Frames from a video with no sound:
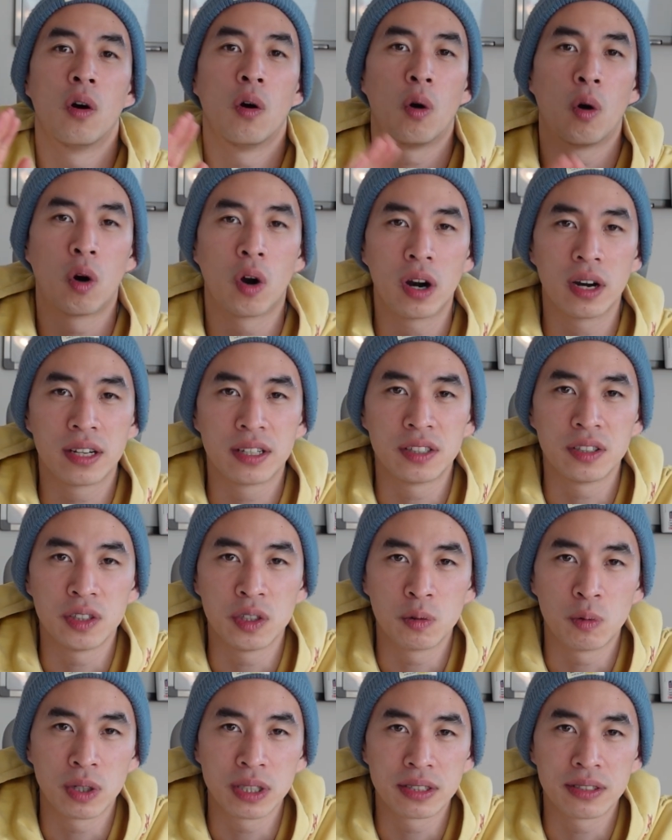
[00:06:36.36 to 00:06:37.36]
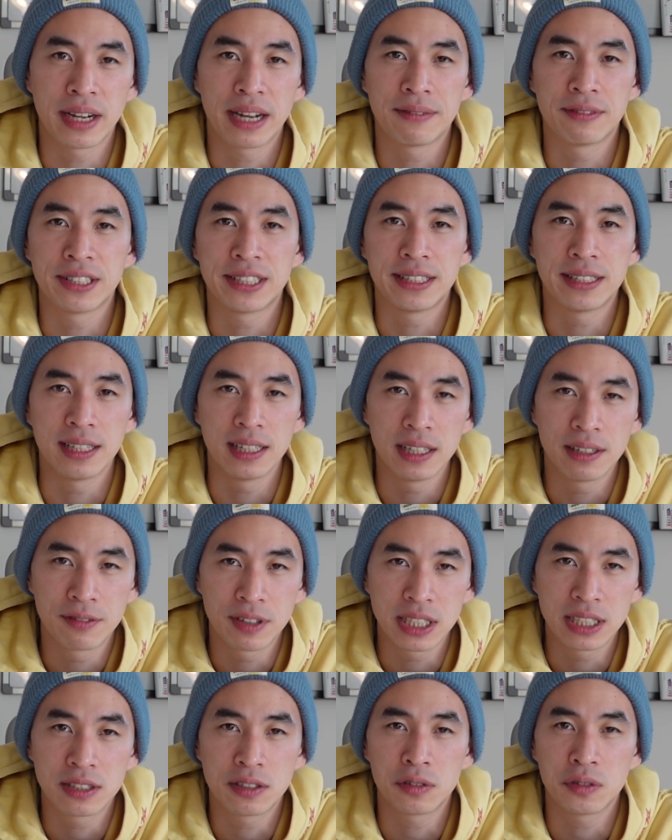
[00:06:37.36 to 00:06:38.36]
or do you want to have it
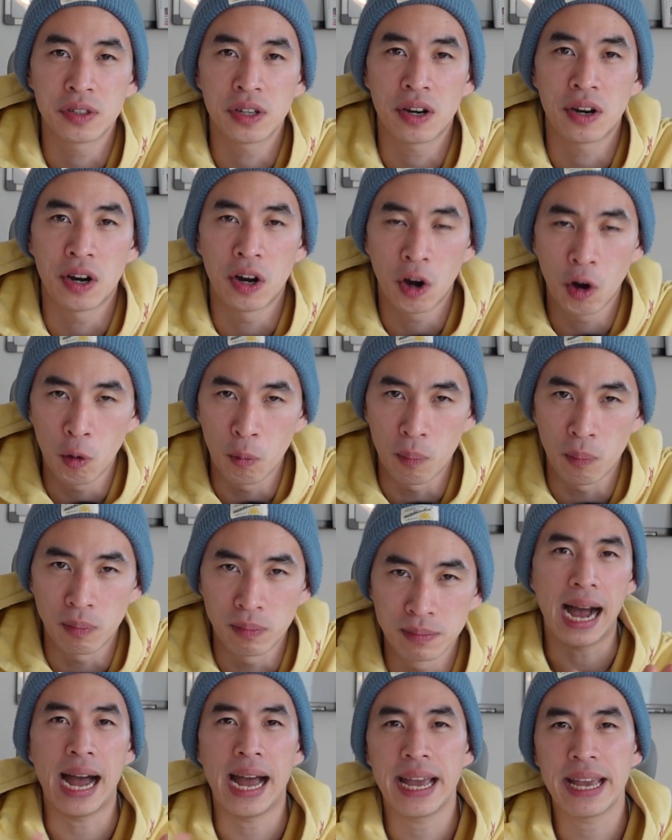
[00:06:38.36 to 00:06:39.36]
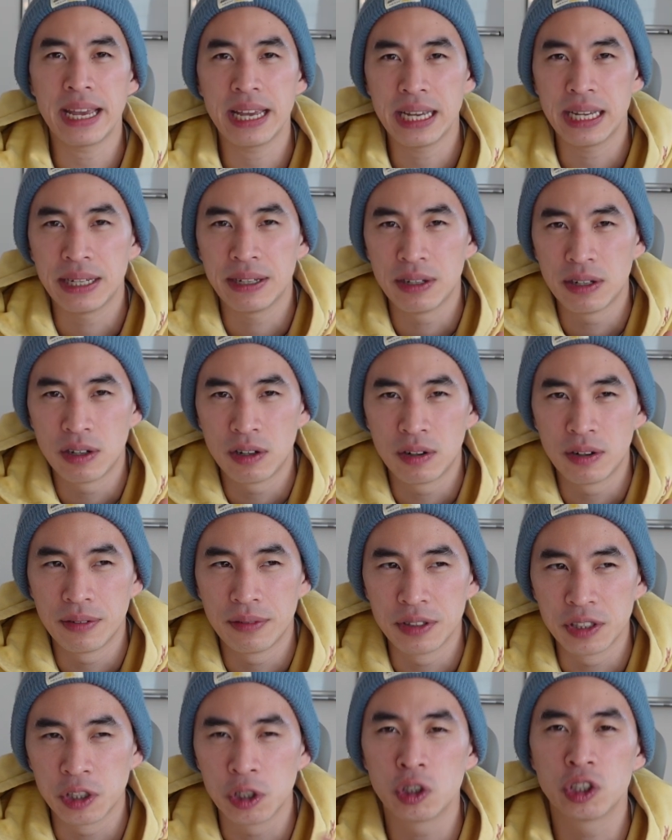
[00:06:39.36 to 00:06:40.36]
delivered to your home? I
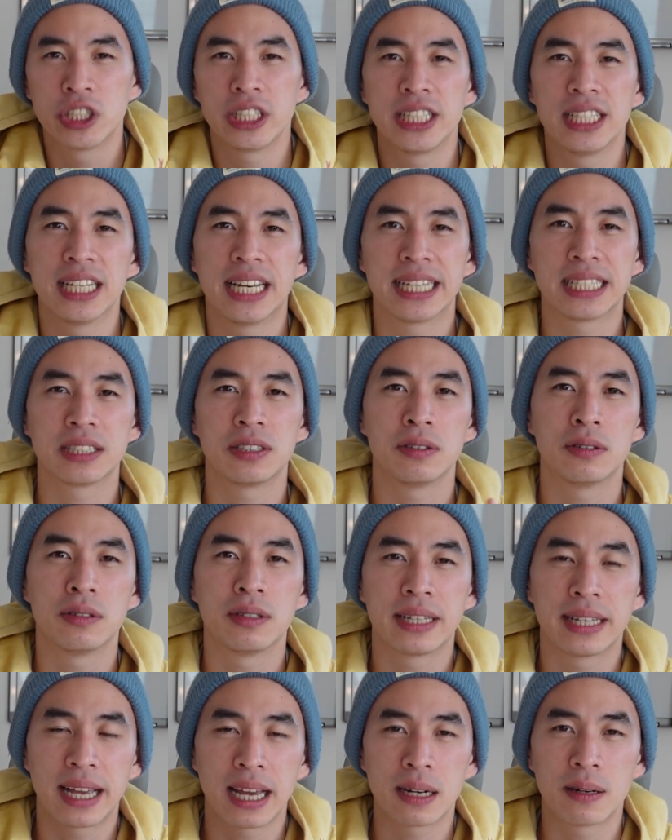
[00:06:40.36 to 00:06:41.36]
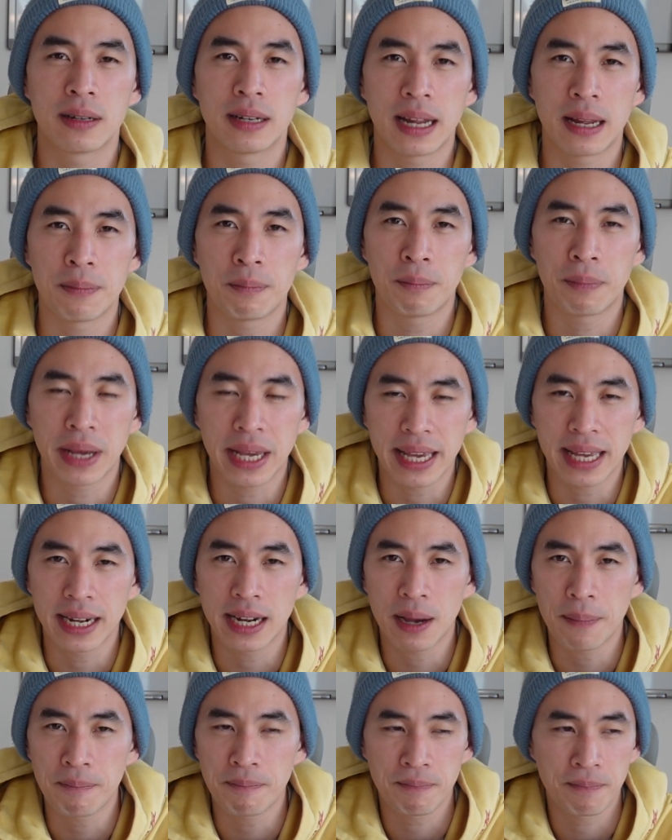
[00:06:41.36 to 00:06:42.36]
usually like to get and pick it
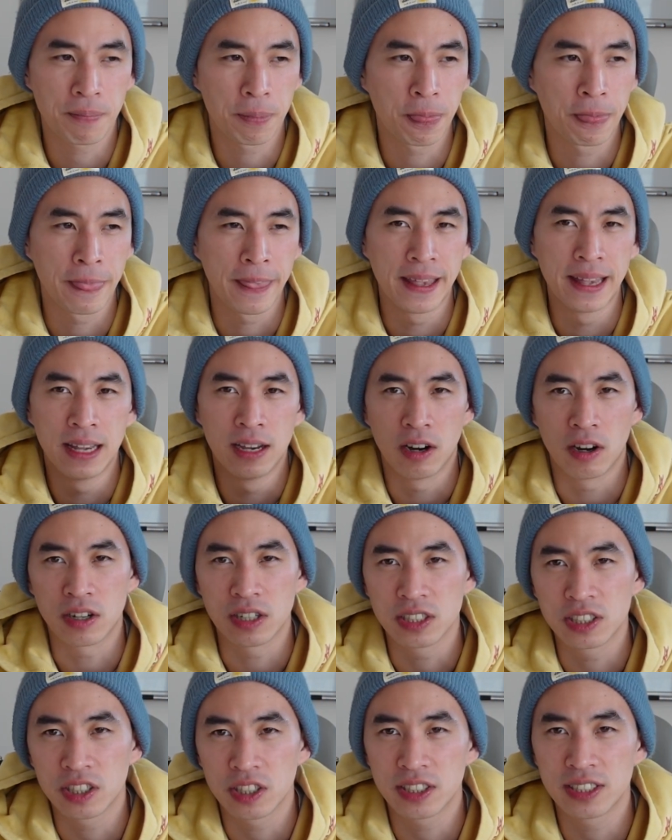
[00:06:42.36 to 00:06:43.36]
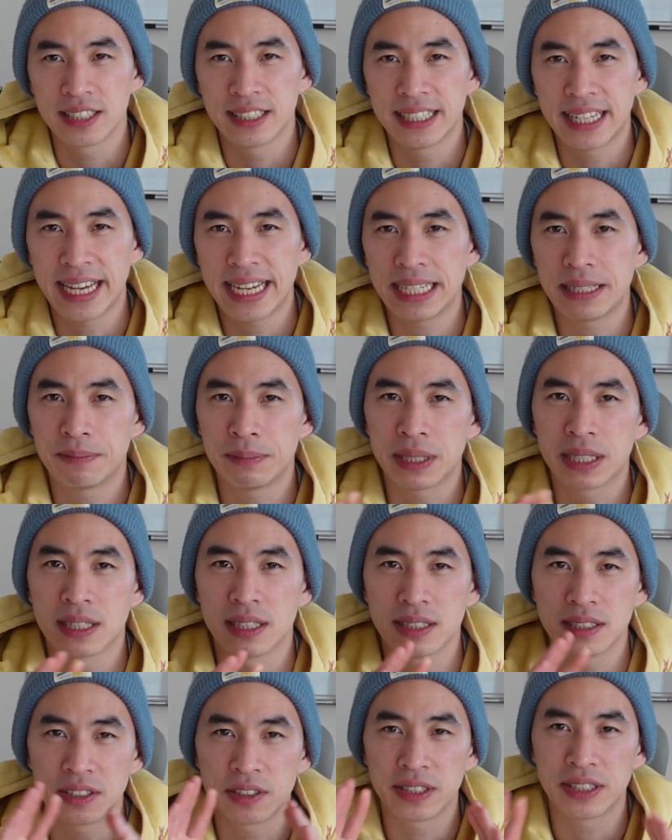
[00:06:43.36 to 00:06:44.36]
up on a certain date,
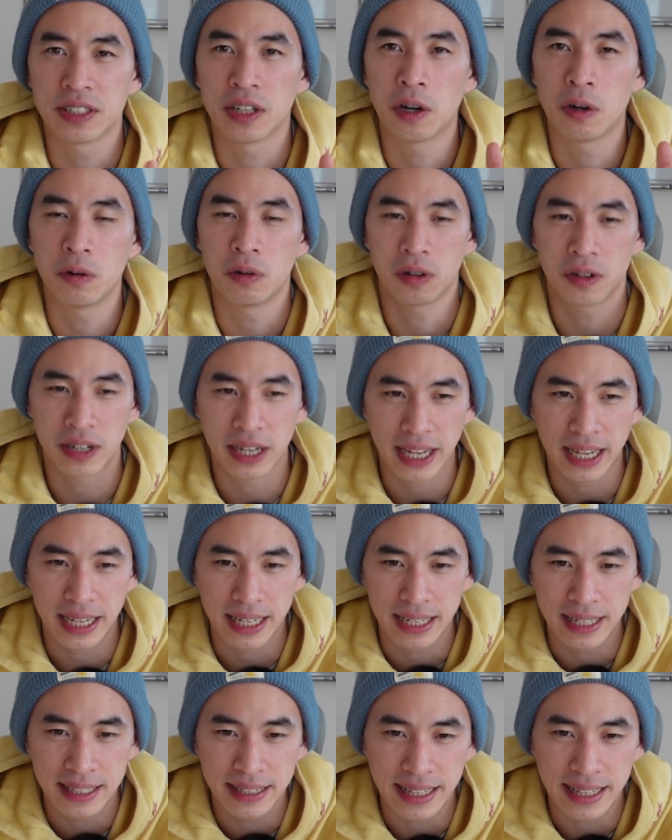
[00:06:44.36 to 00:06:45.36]
because you know, okay,